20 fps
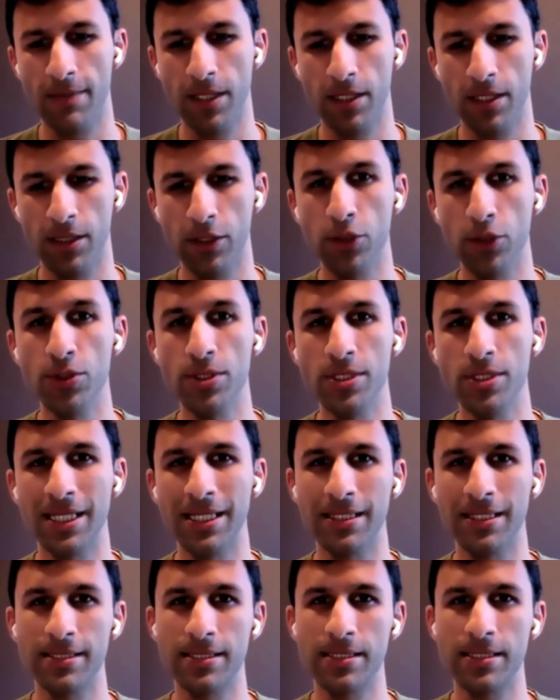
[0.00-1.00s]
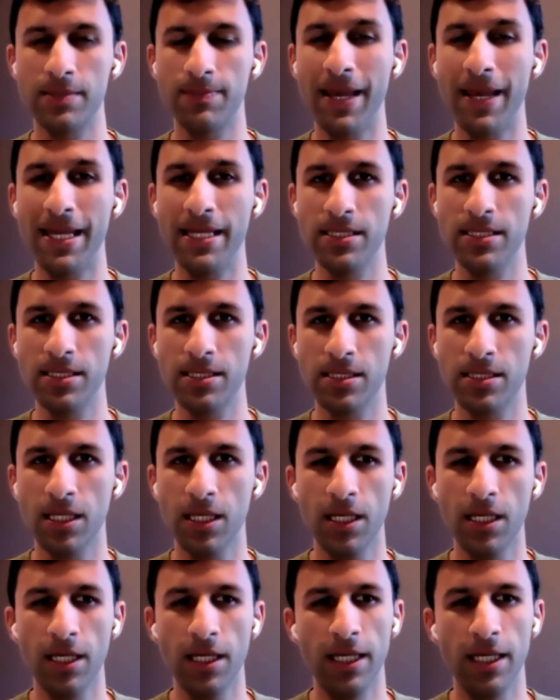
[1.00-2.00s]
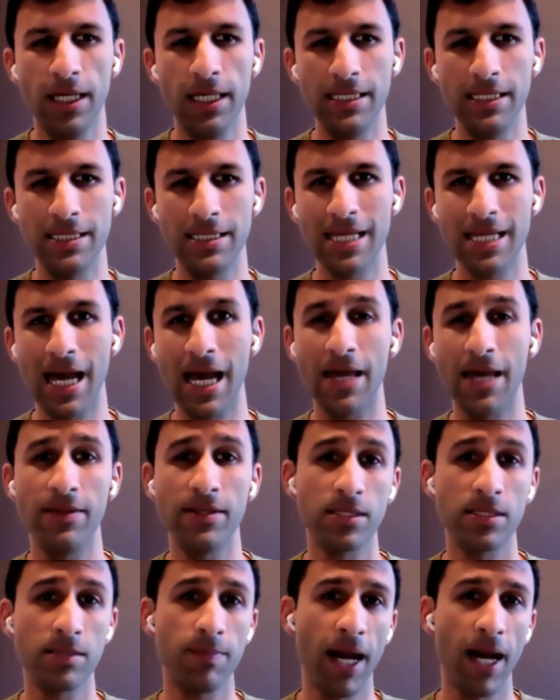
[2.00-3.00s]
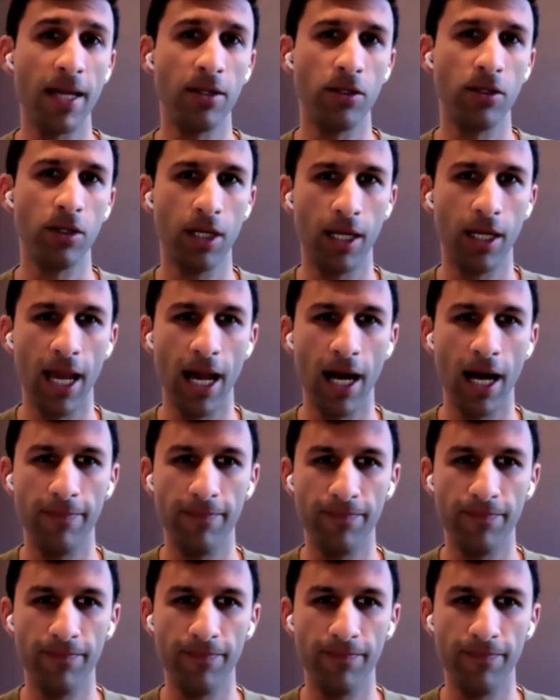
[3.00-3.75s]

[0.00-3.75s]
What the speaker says: losing space inside the spinal canal.